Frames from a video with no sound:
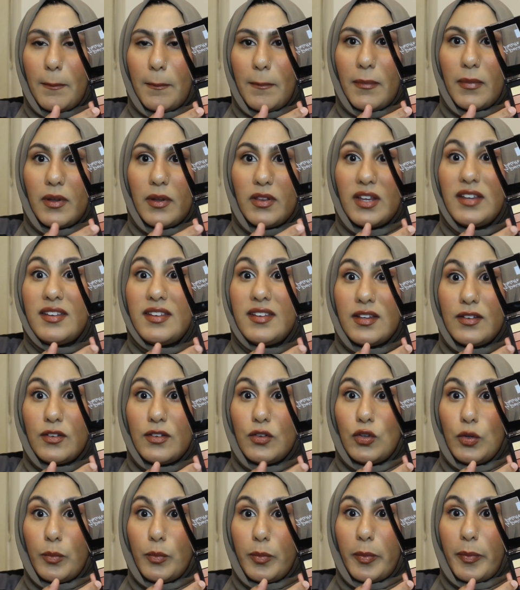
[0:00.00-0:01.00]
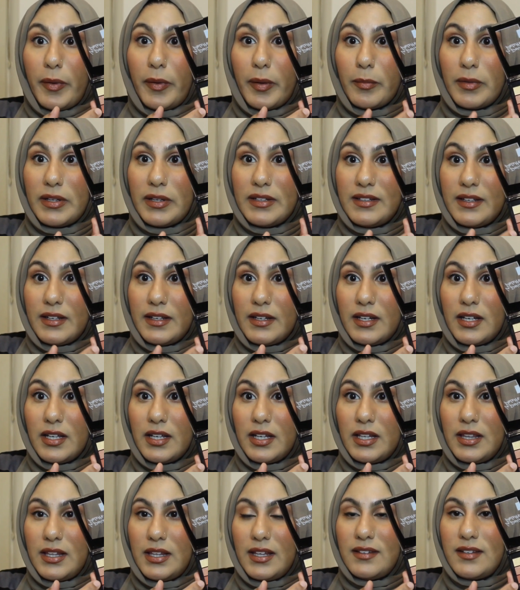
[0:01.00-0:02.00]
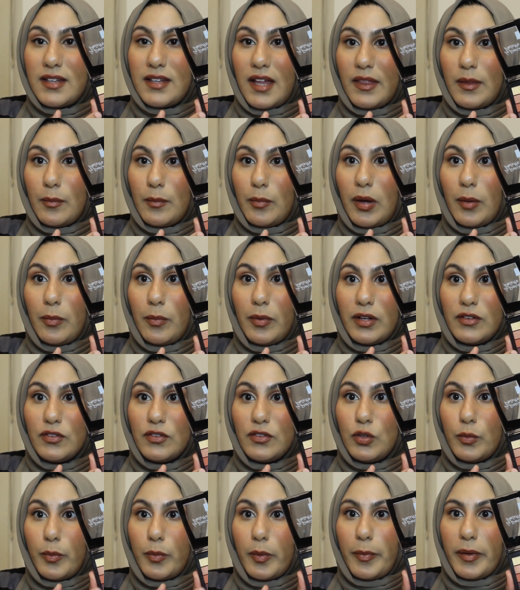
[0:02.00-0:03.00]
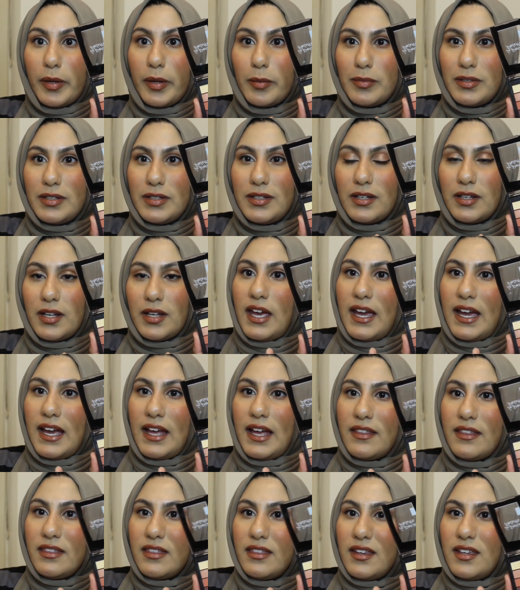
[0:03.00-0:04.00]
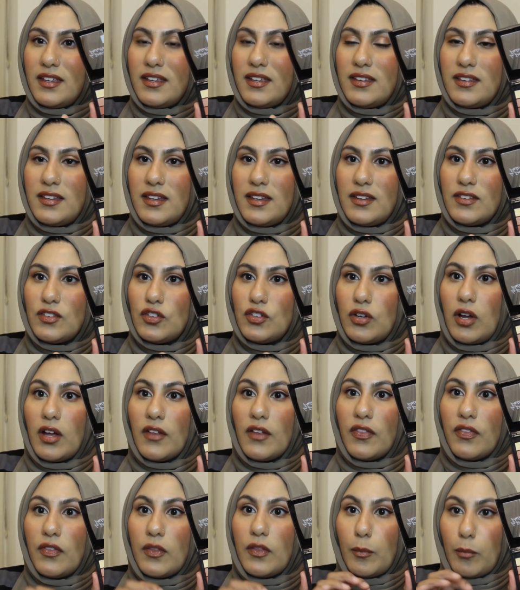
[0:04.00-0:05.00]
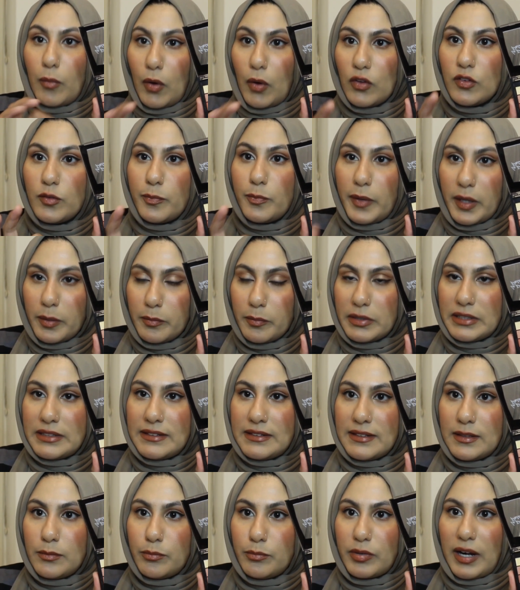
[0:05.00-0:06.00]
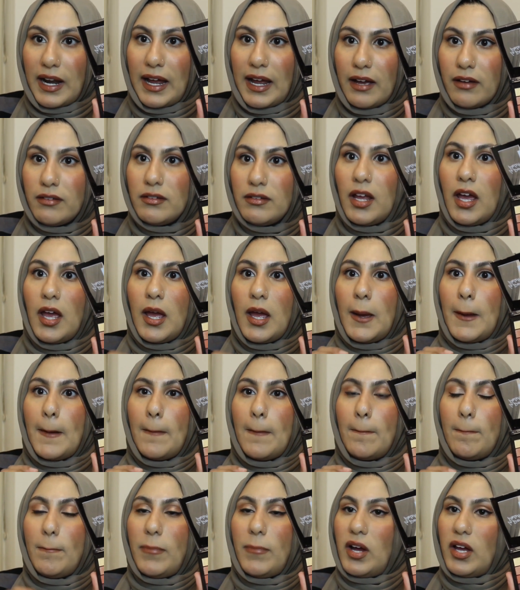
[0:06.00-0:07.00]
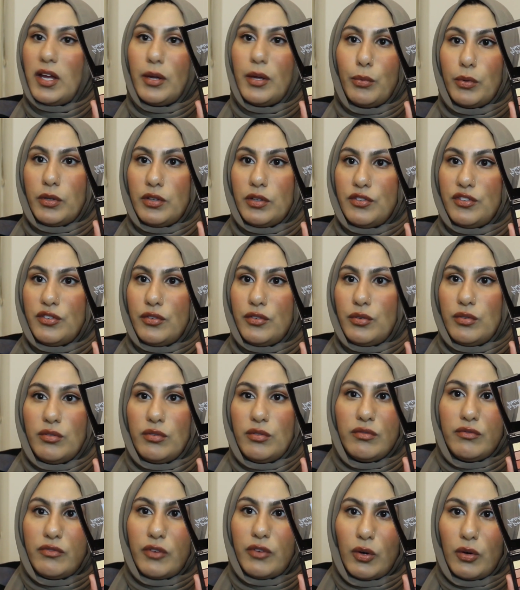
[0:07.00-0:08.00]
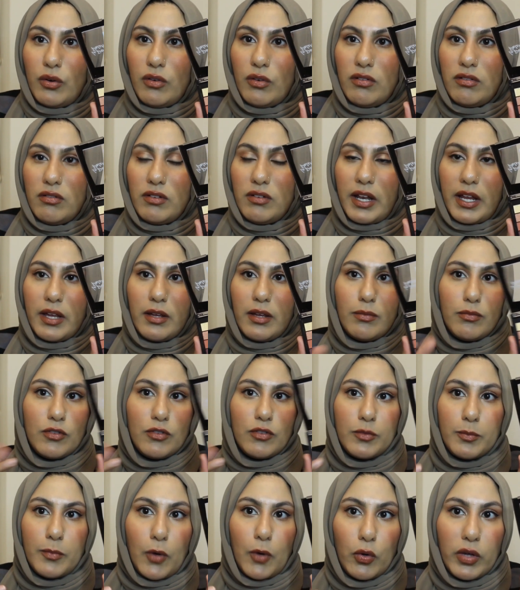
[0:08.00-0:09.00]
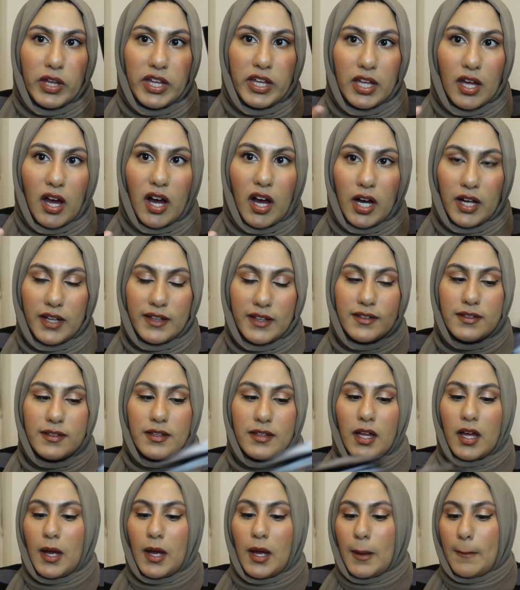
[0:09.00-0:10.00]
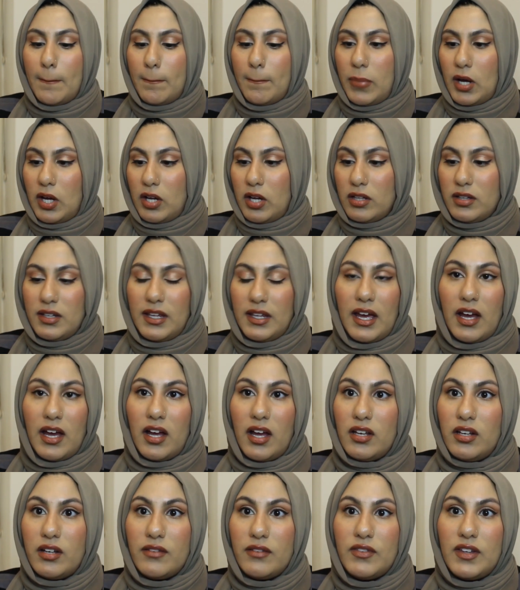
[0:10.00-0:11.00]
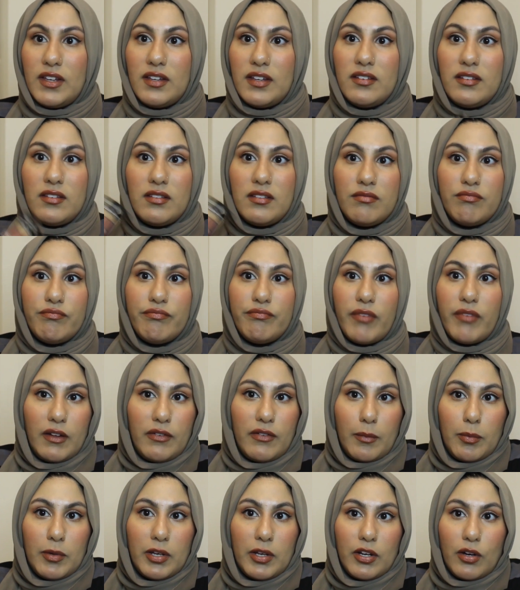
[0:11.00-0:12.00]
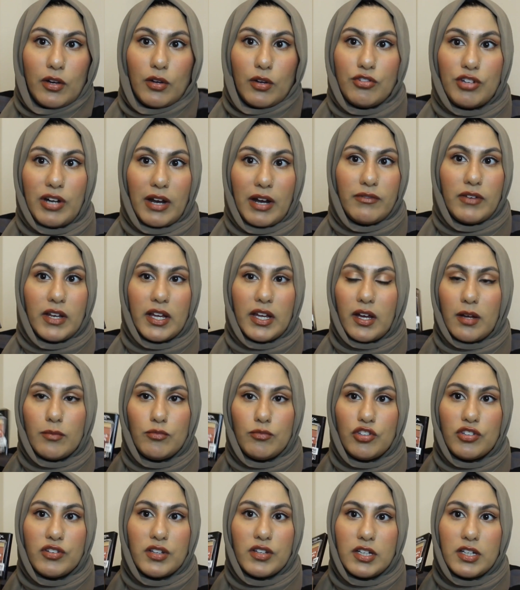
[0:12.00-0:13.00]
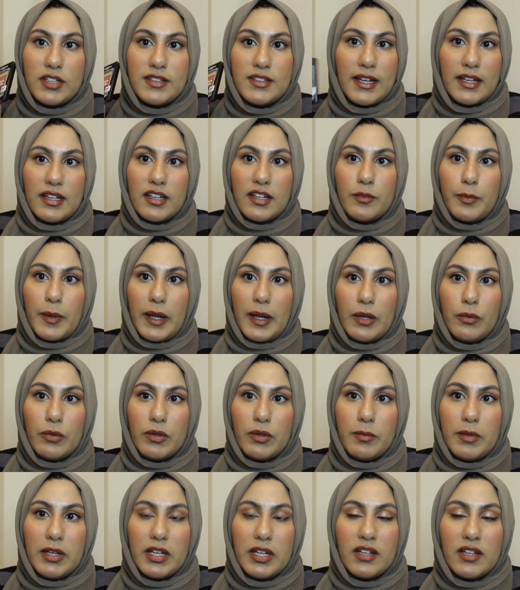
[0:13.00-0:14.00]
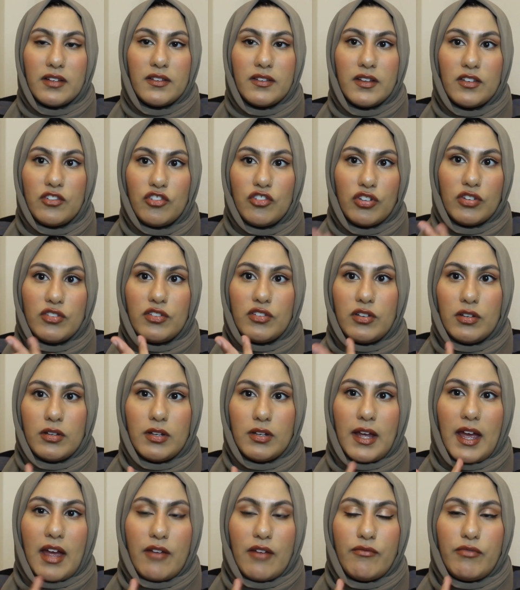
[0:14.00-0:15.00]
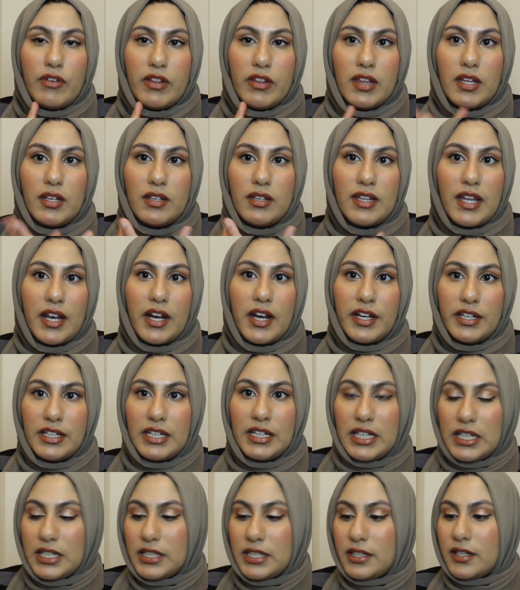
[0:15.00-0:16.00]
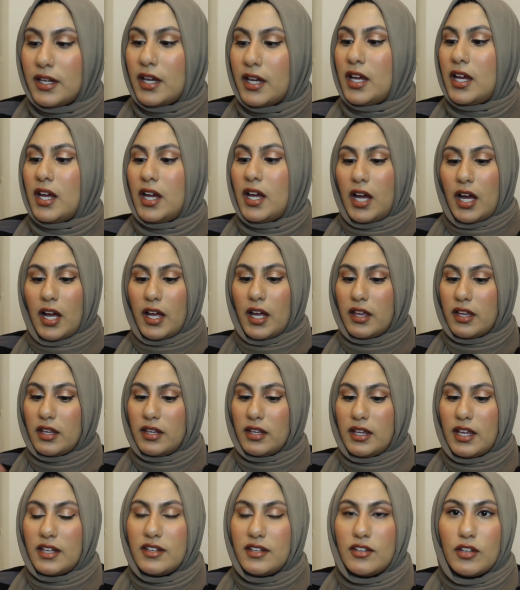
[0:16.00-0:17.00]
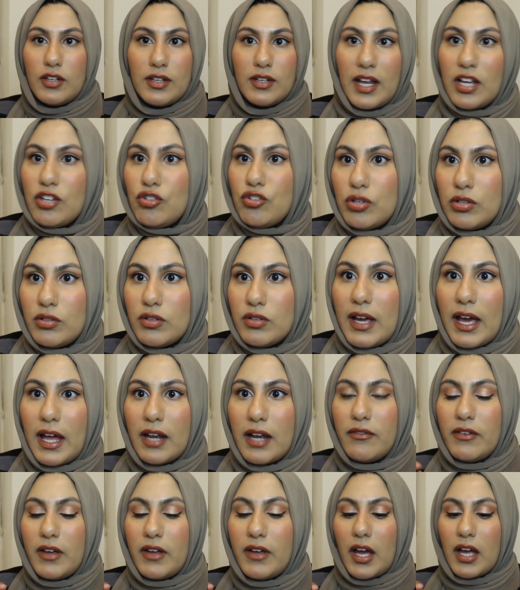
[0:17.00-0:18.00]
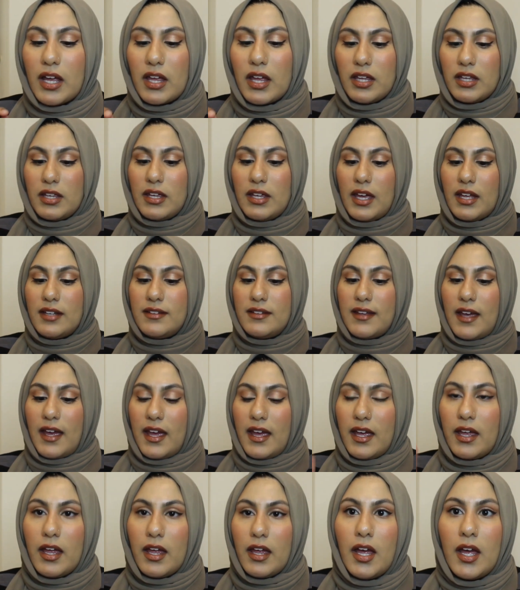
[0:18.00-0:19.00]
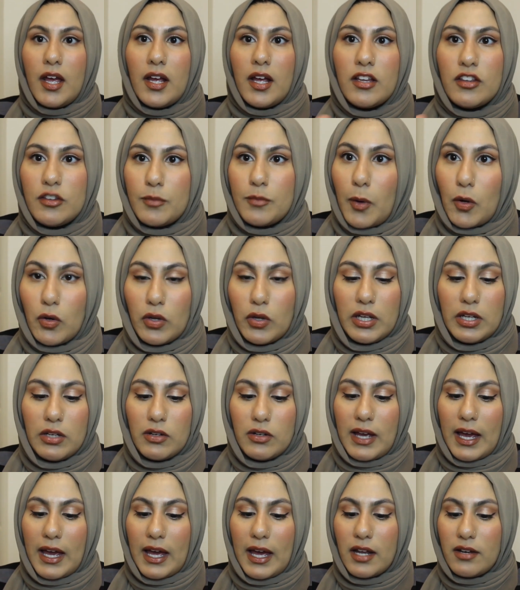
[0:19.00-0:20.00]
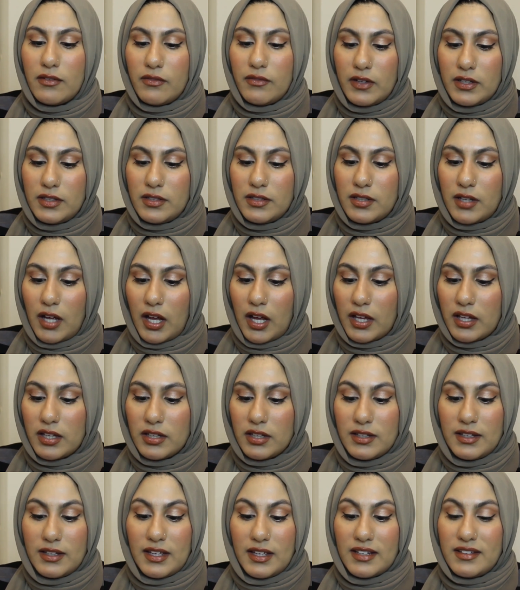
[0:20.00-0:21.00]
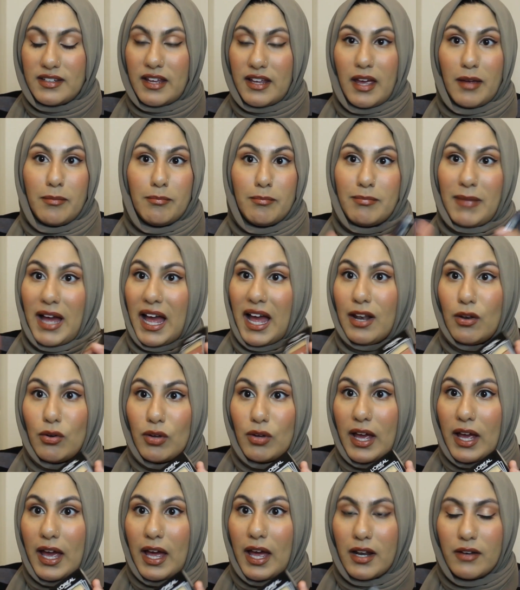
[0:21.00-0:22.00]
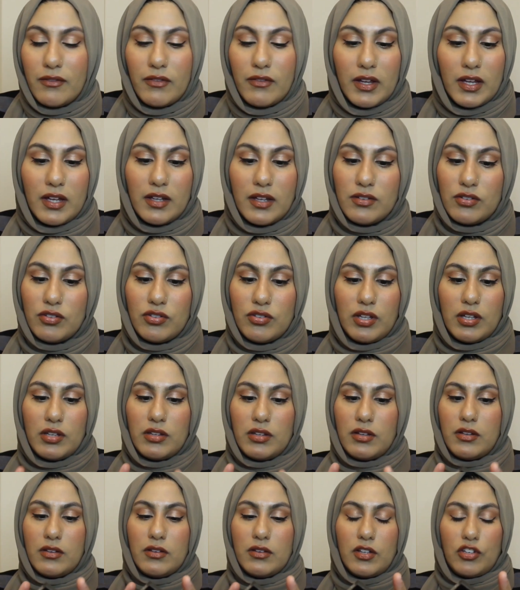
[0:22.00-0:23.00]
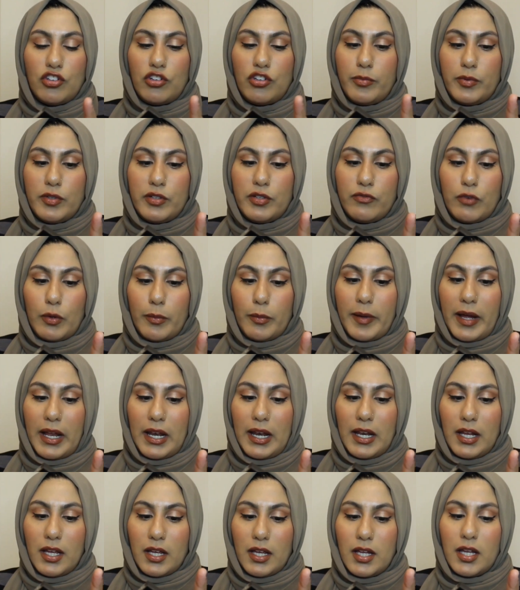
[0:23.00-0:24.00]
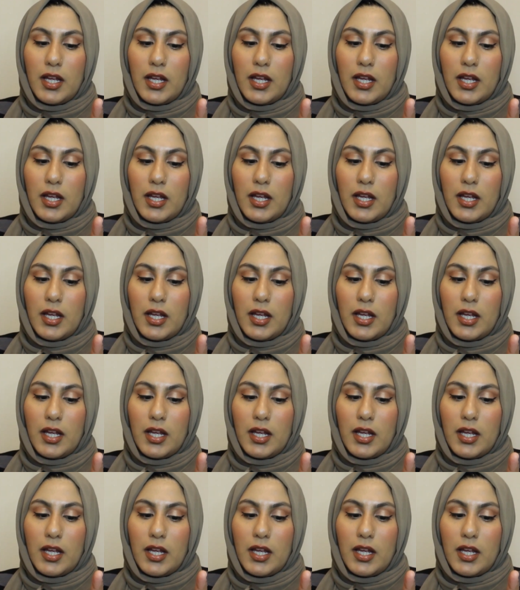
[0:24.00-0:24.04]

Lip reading: This is super pigmented. This and the purple are super pigmented, and this is not the most pigmented brown, but it will do for like smoky eyes. But yeah, I love this. If I'm going to go traveling, I'm just going to take this palette with me because it's just everything that I need. I can get a natural look out of it, I can get a smoky look out of it, I can get a matte look out of it. It's such a beautiful palette.